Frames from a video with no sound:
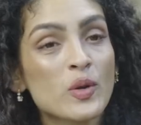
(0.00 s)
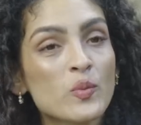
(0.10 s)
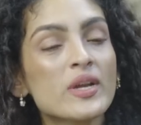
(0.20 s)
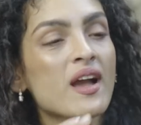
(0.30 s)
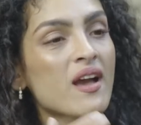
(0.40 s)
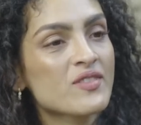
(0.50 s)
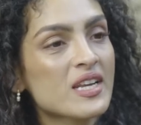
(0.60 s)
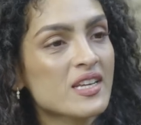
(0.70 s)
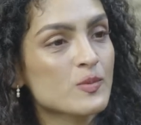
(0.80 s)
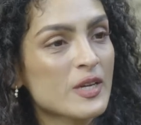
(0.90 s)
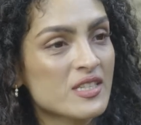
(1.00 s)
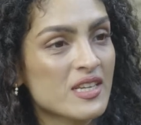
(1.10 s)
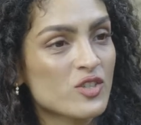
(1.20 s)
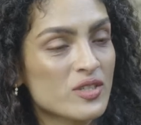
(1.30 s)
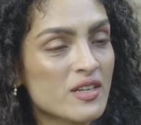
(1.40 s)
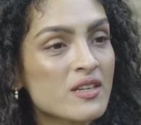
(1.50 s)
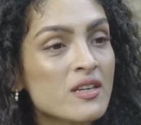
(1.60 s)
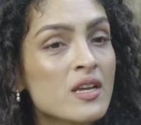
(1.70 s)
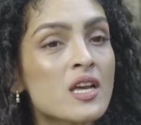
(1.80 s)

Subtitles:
When we have that expectation,